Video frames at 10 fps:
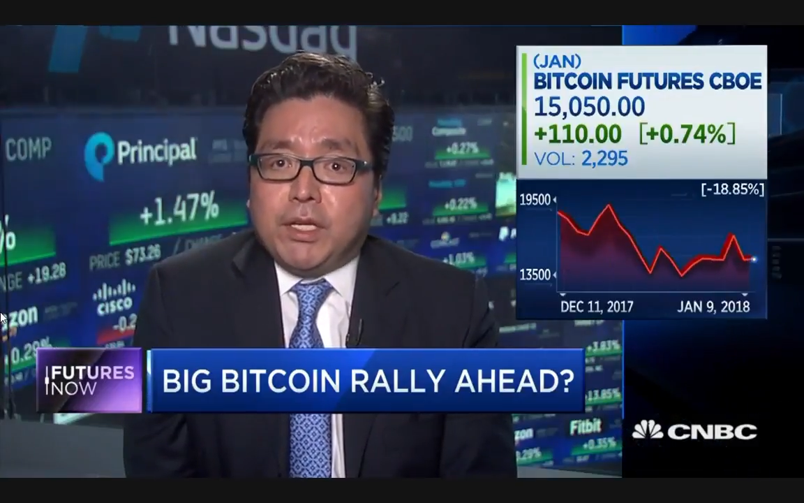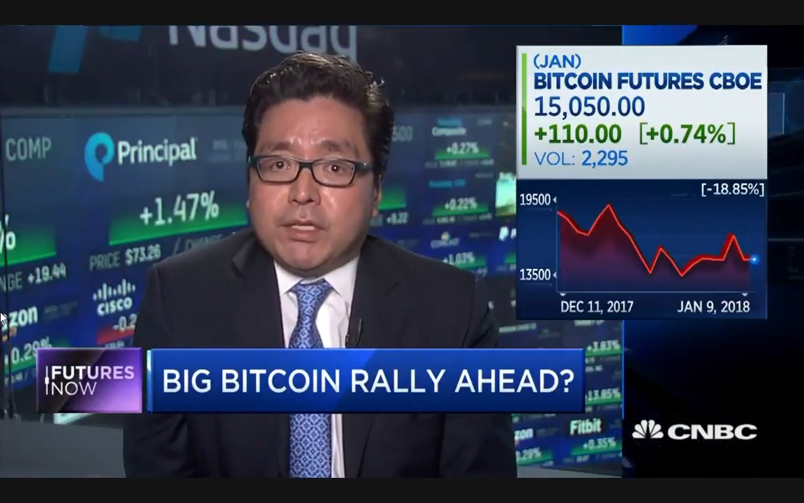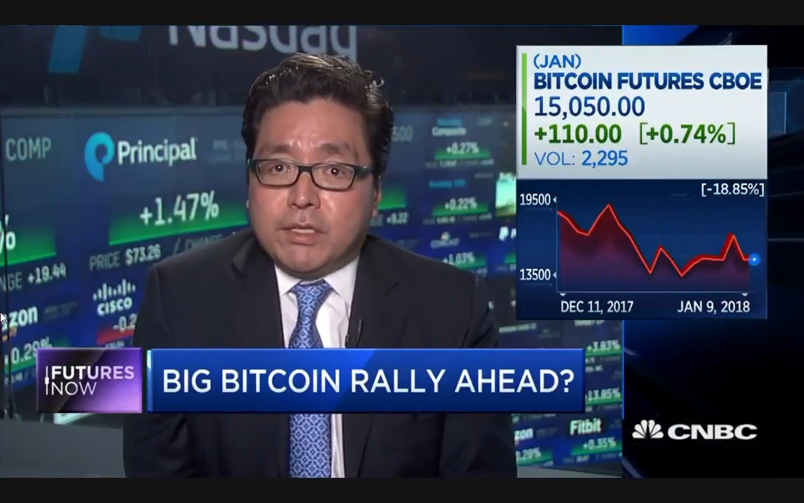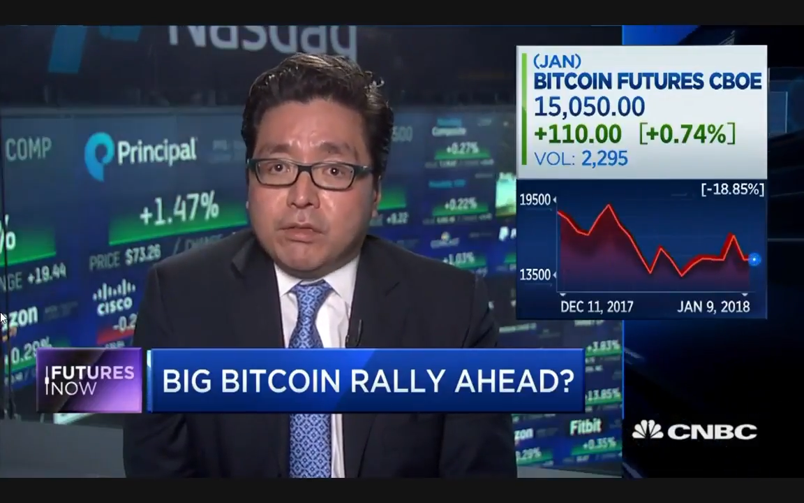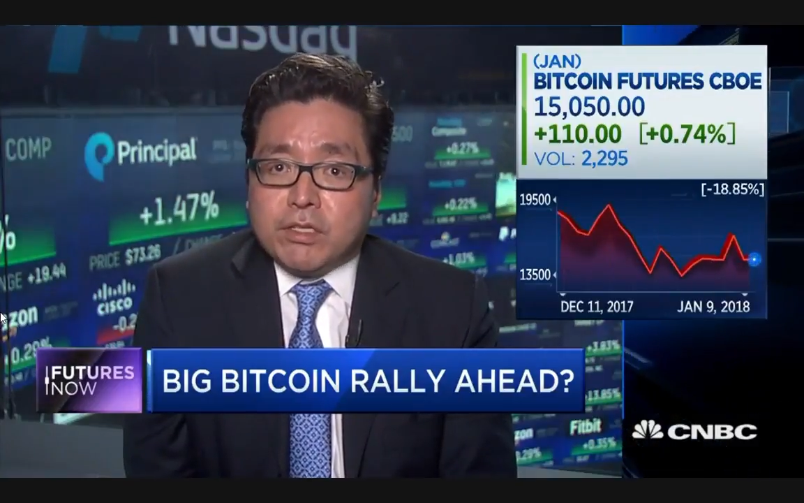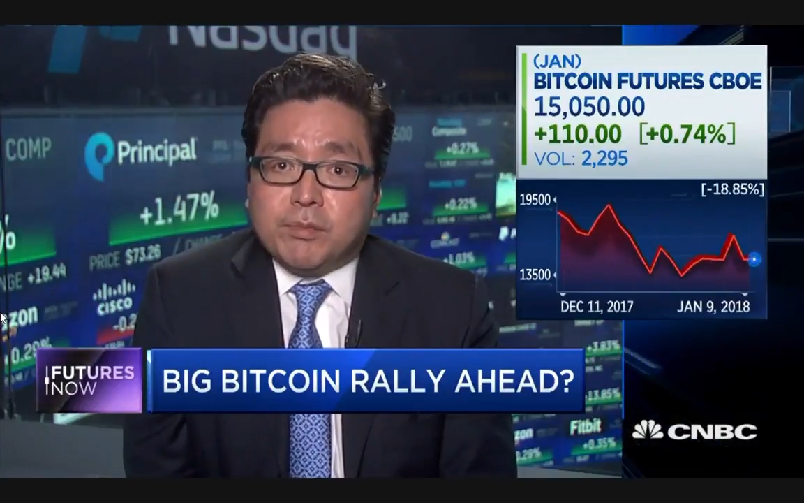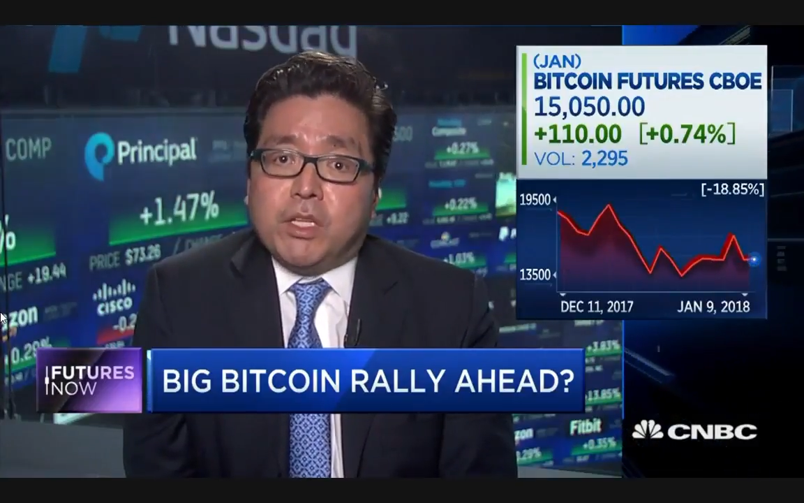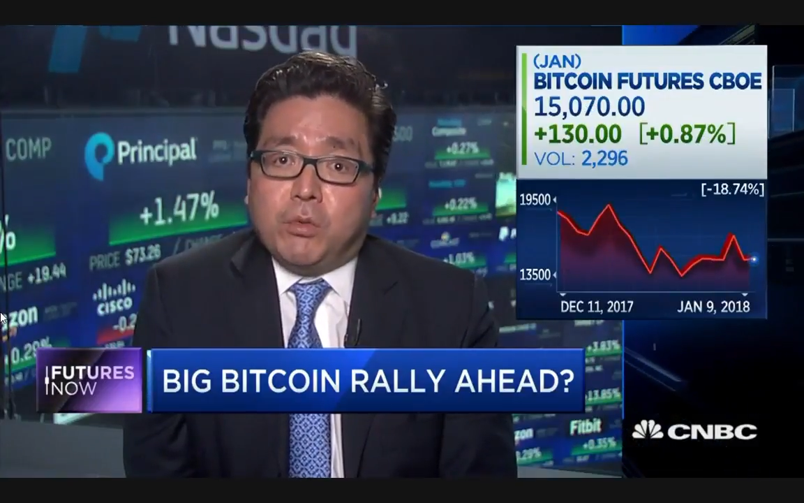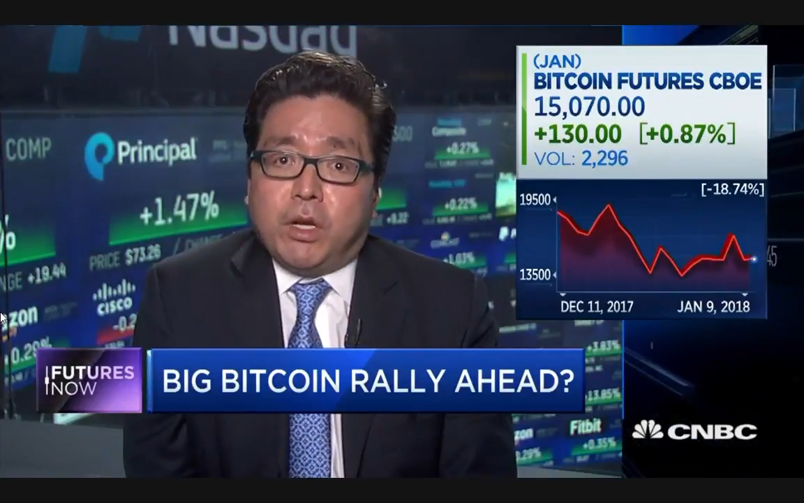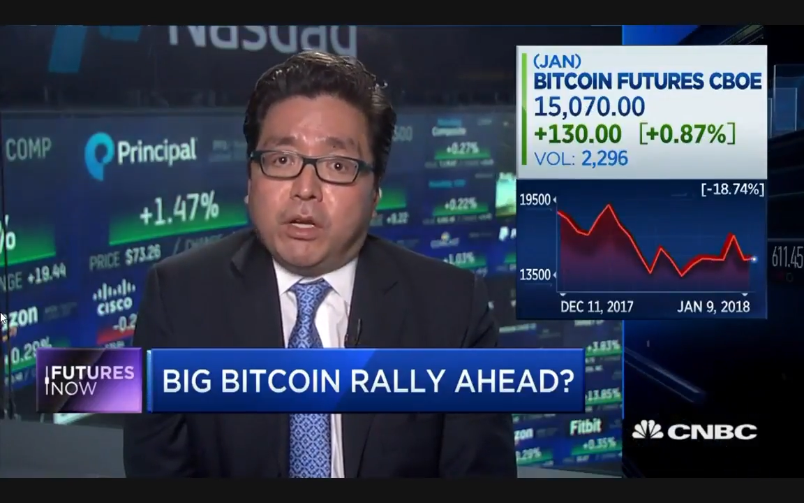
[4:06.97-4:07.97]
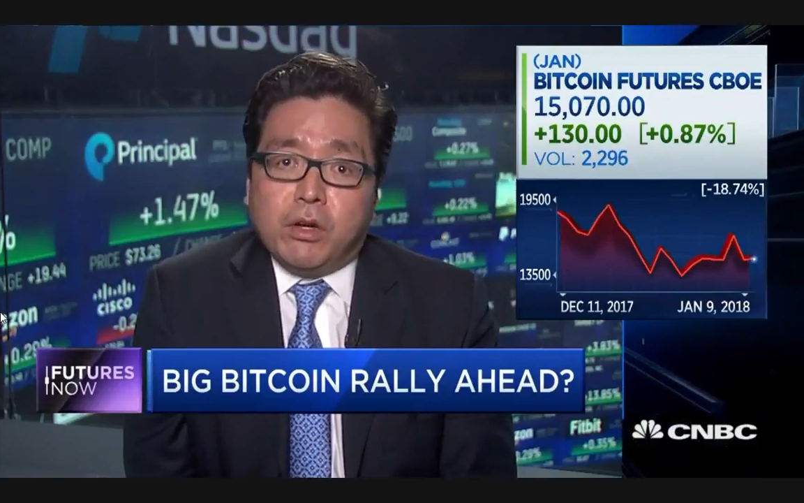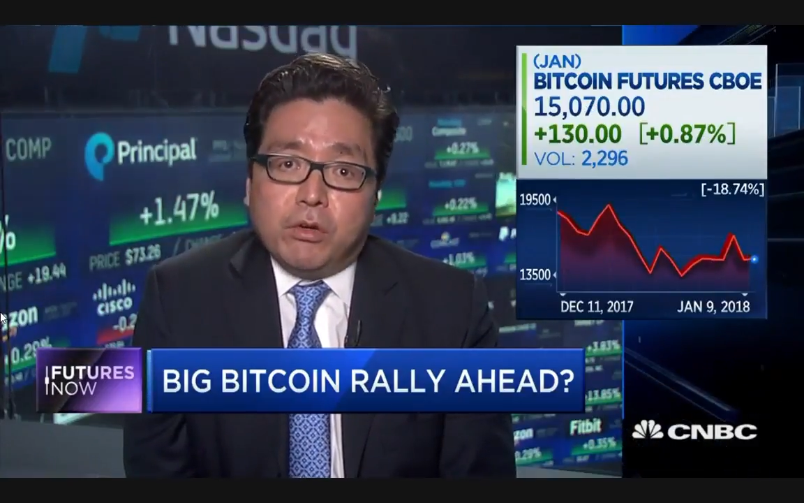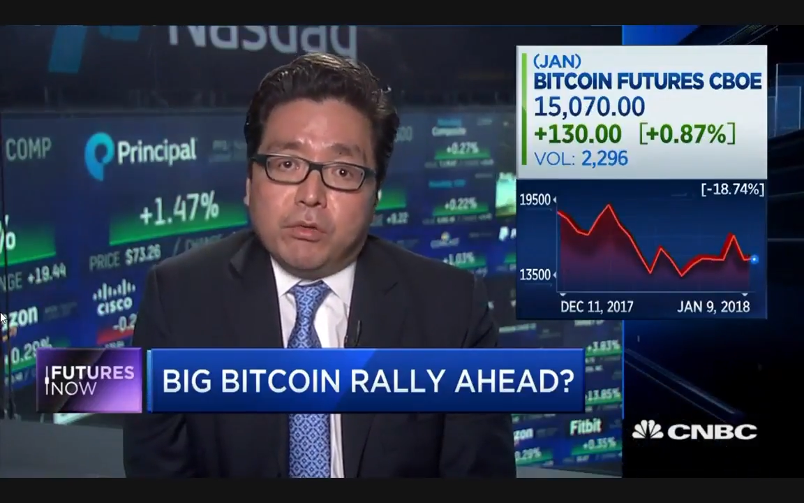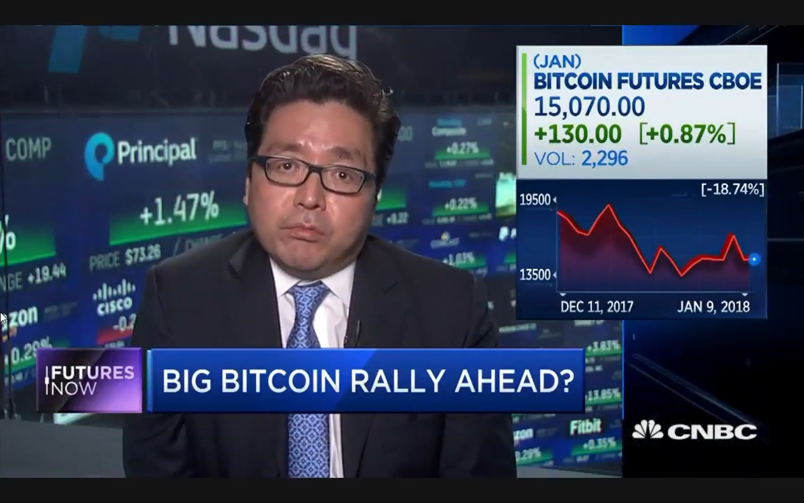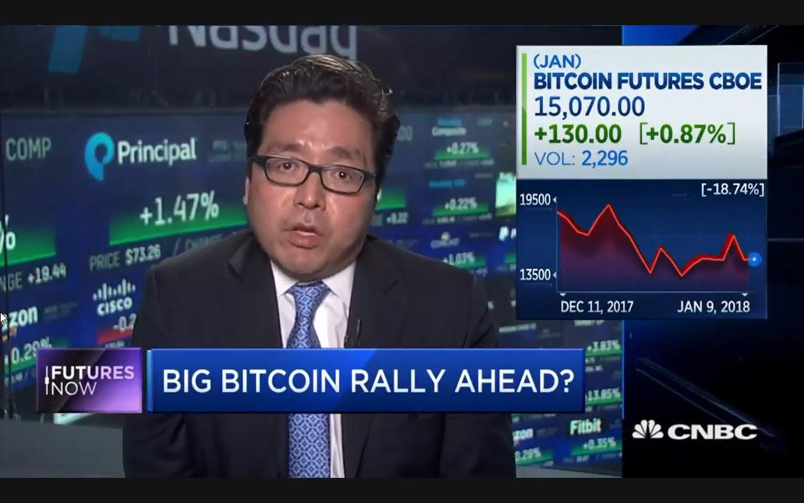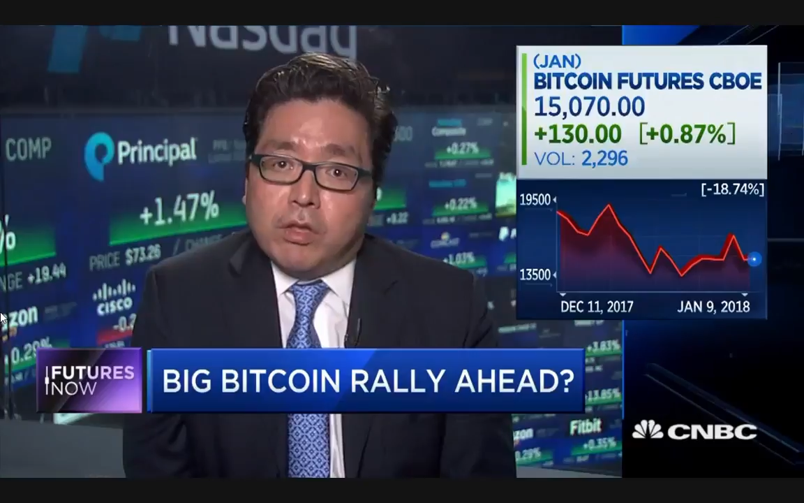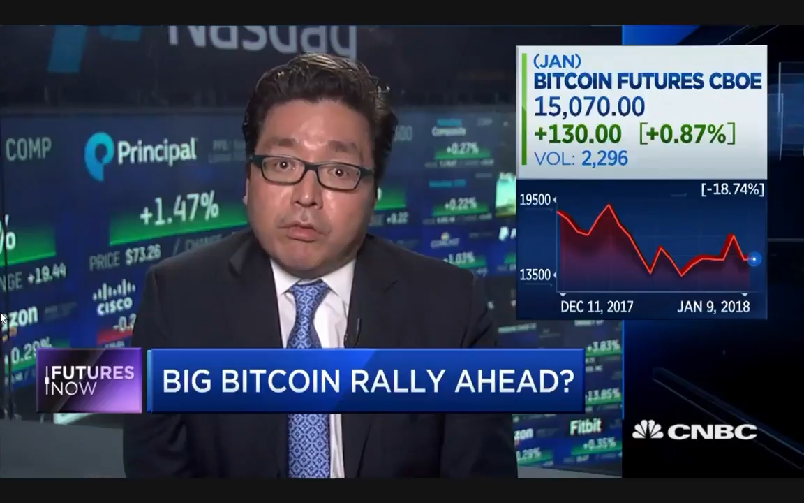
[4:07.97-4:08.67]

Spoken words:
is still something you want to own